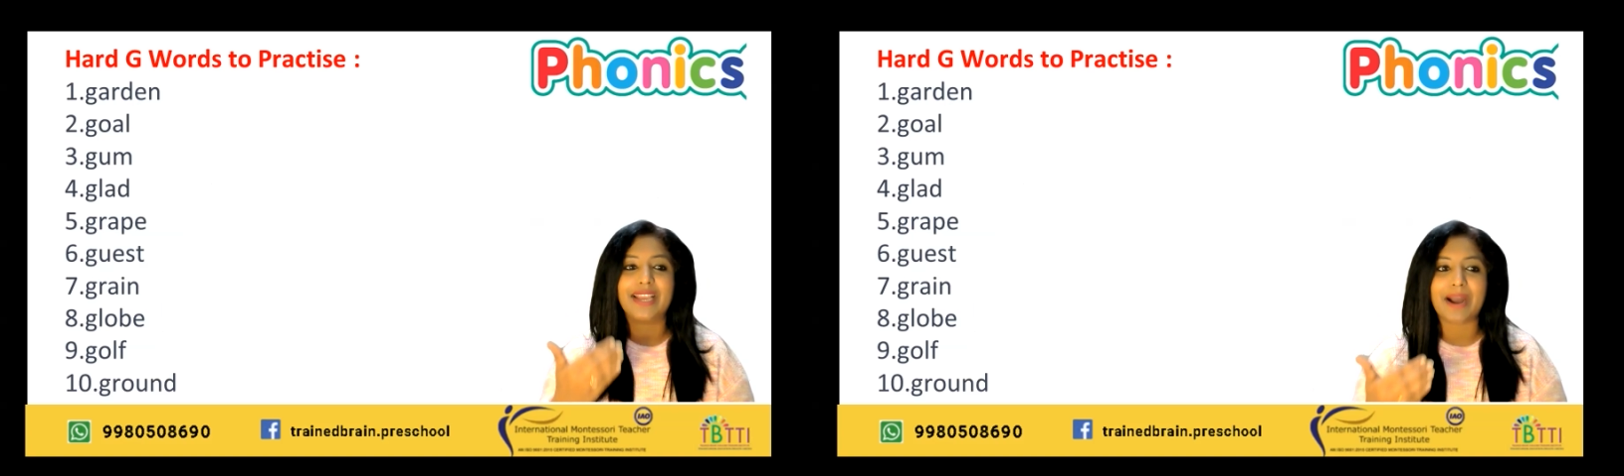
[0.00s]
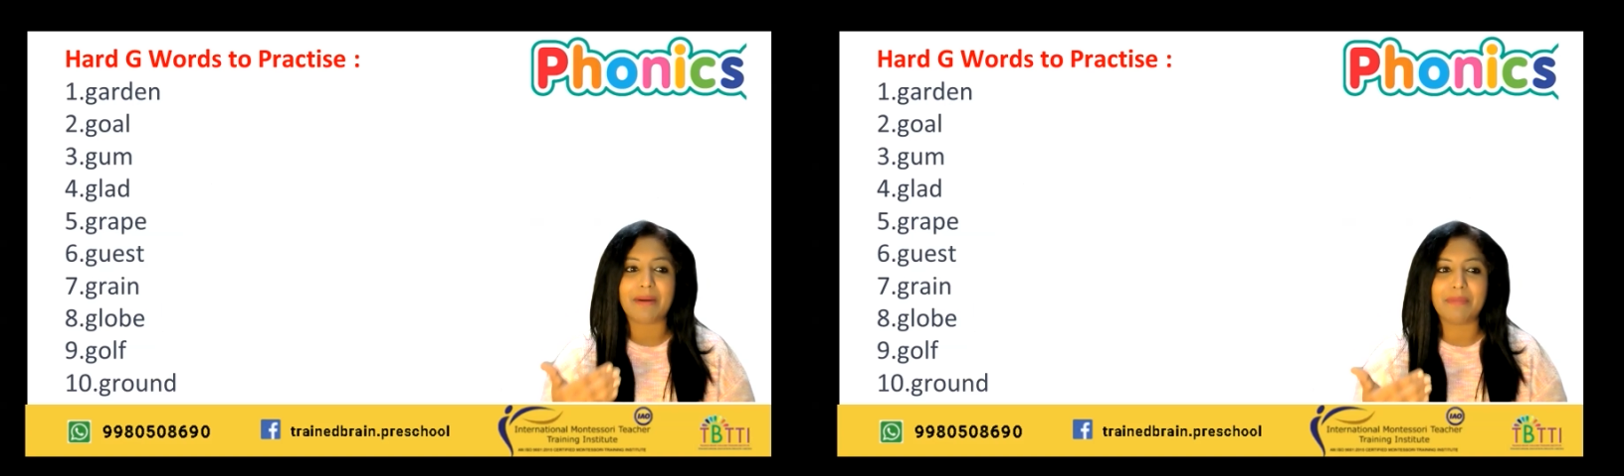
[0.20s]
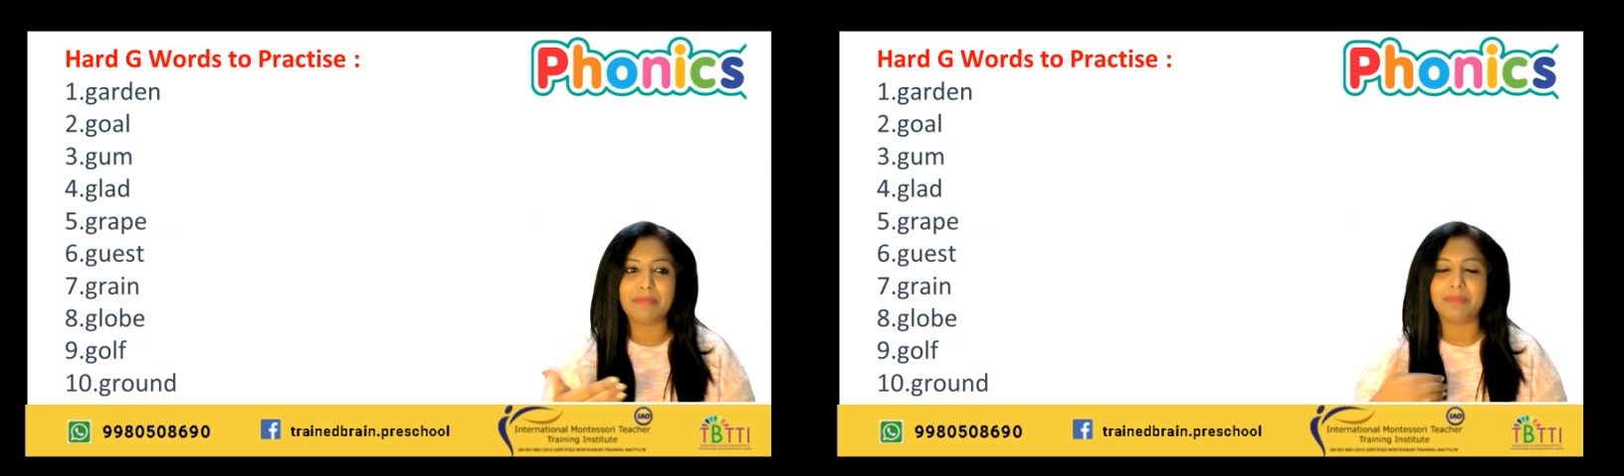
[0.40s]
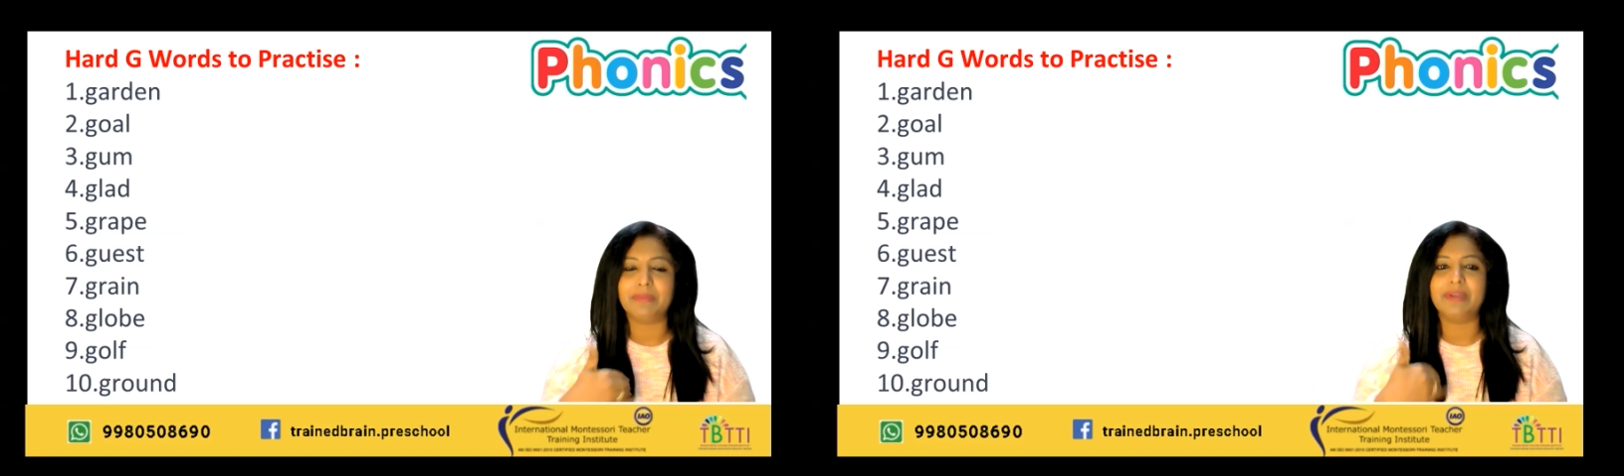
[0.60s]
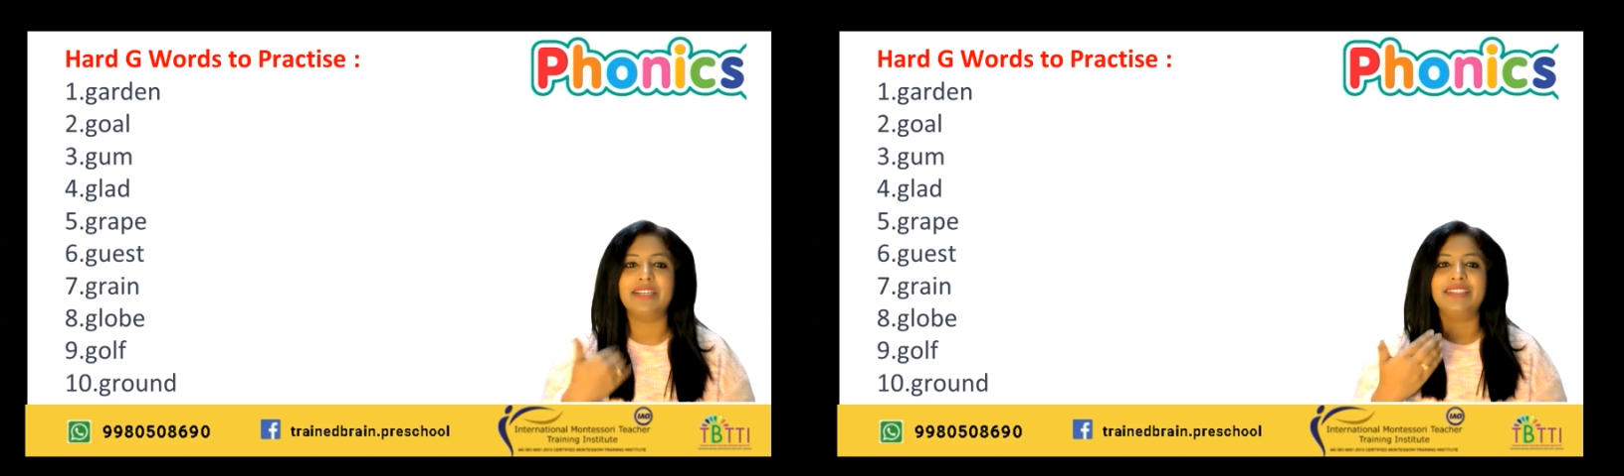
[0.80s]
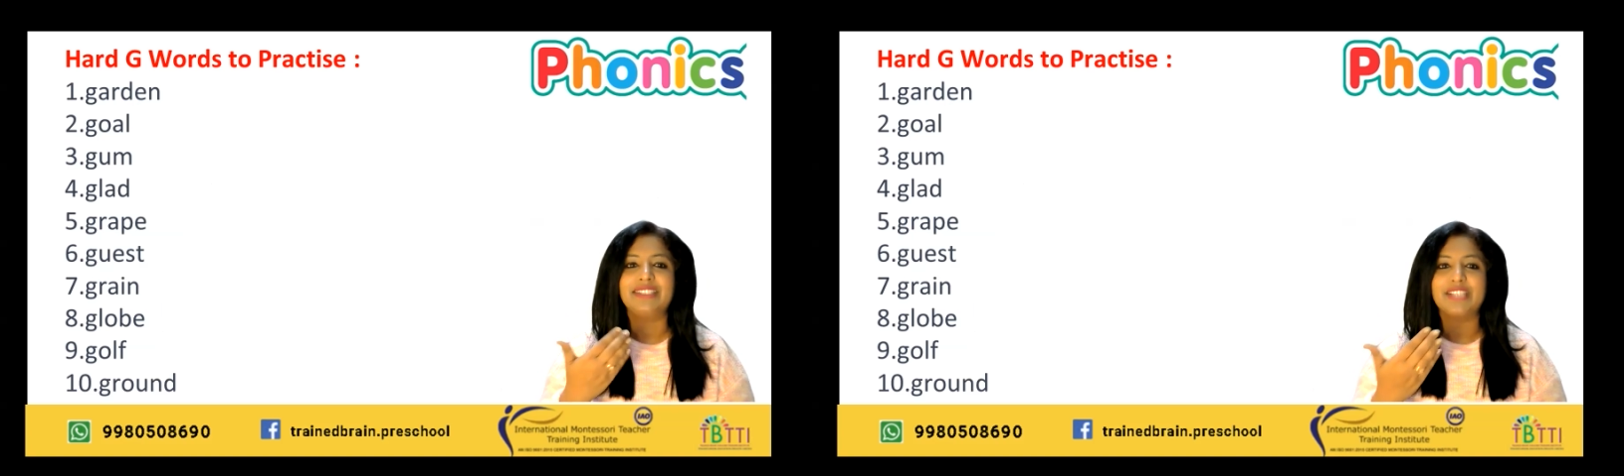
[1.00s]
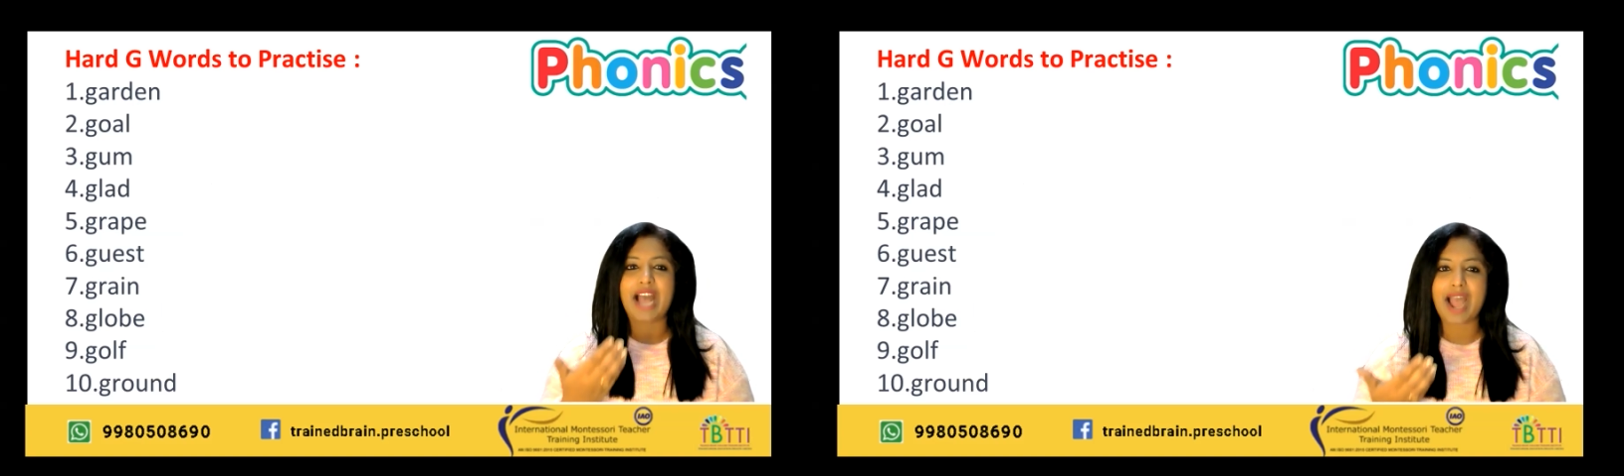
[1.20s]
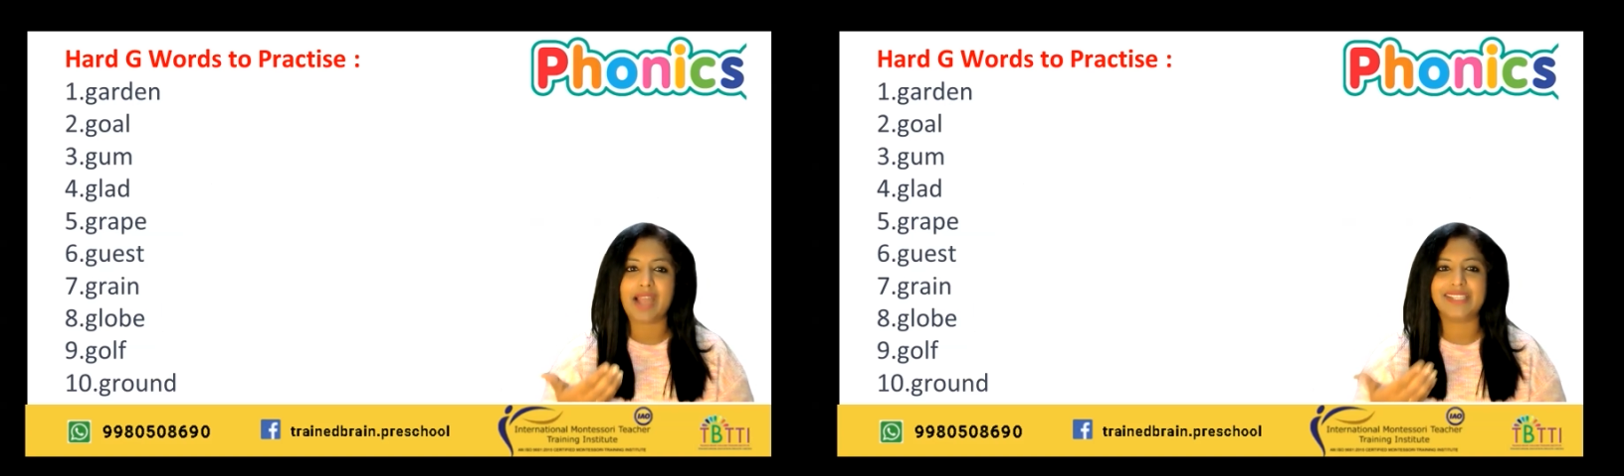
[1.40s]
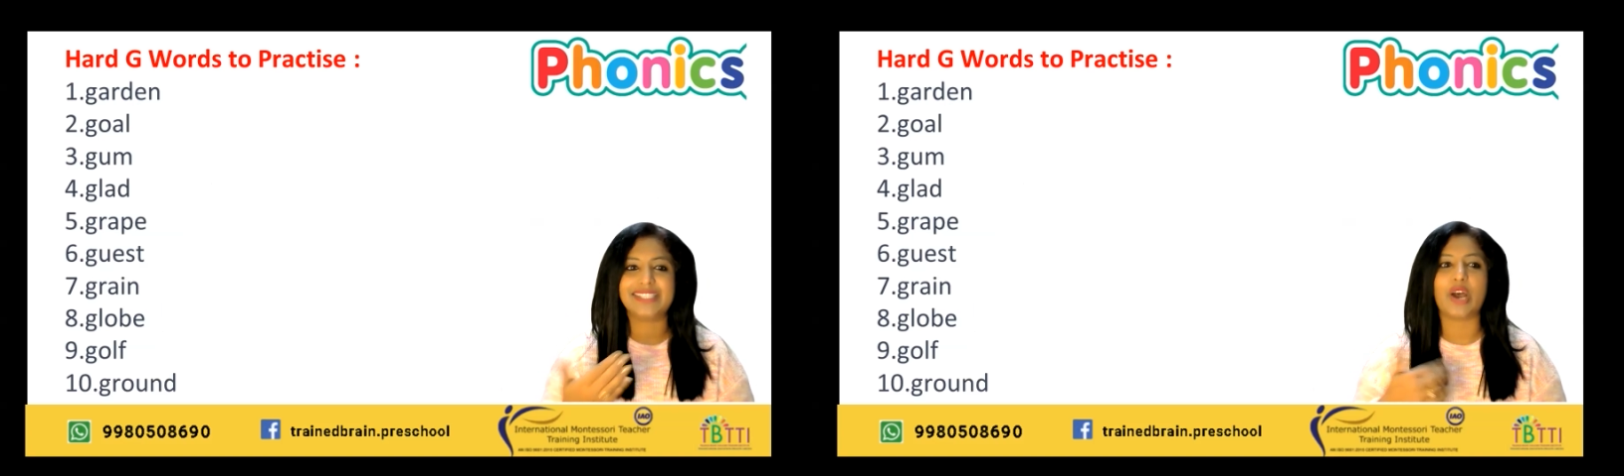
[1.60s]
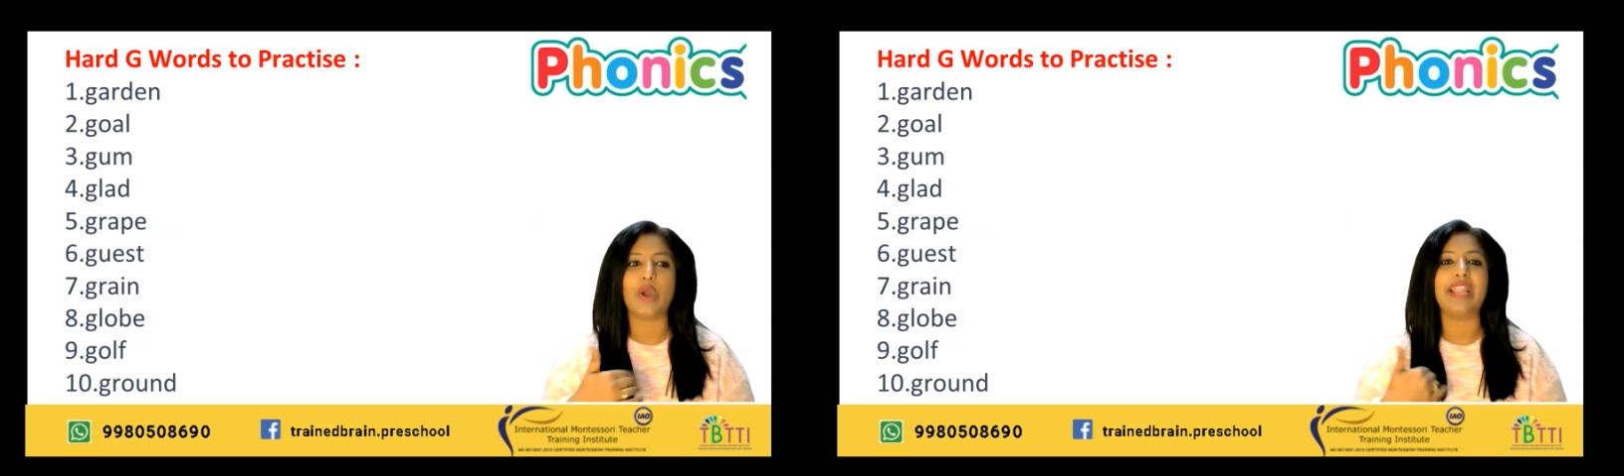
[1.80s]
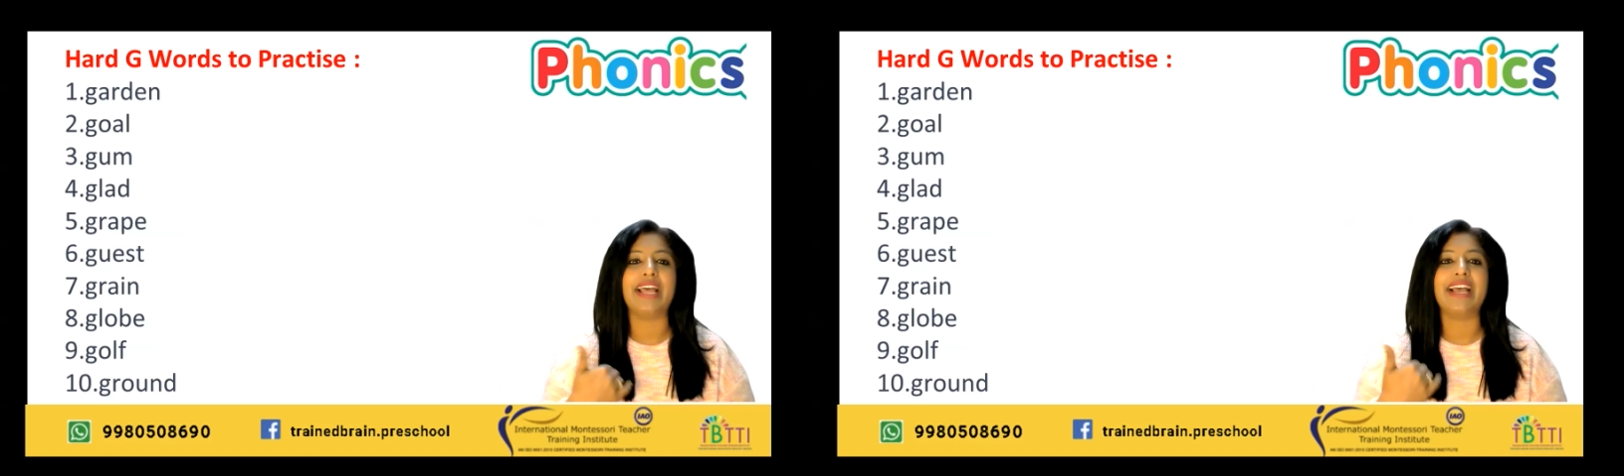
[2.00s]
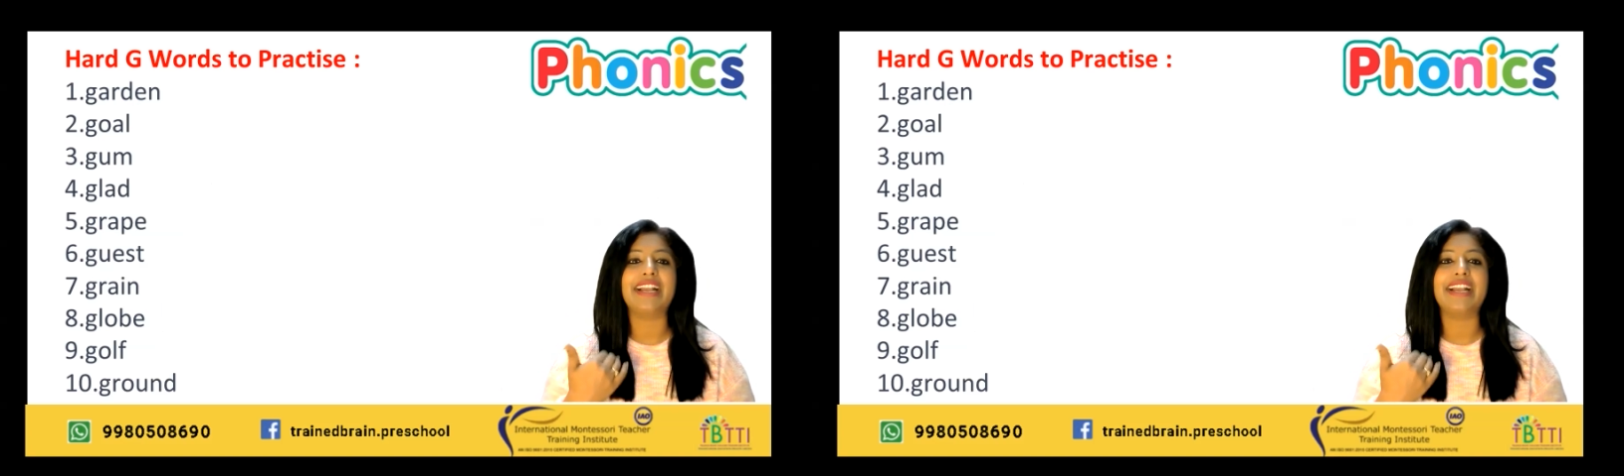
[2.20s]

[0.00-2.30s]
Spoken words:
gum, hard sound.